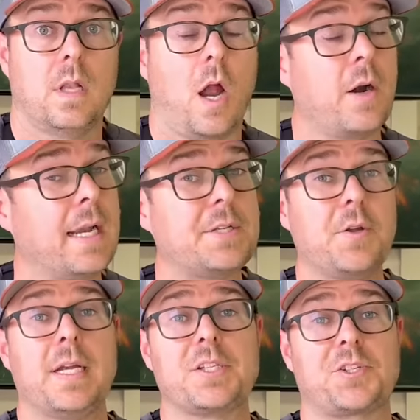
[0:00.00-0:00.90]
Alrighty,
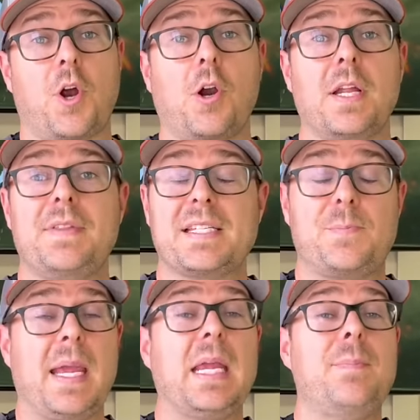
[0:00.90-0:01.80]
to get started, this
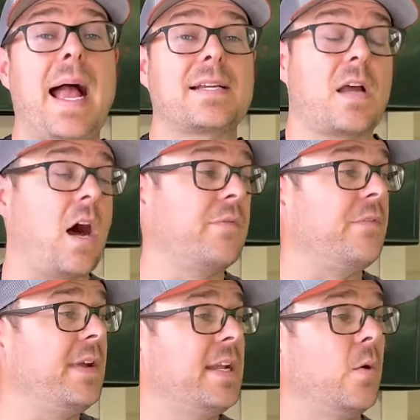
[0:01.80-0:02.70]
piggybacks off a
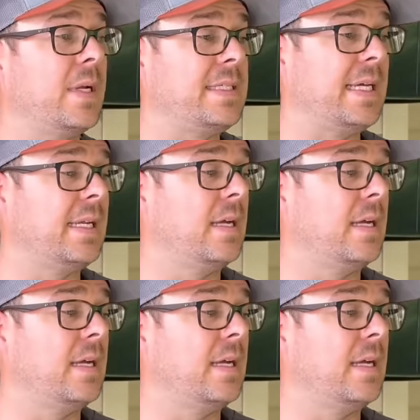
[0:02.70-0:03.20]
video we did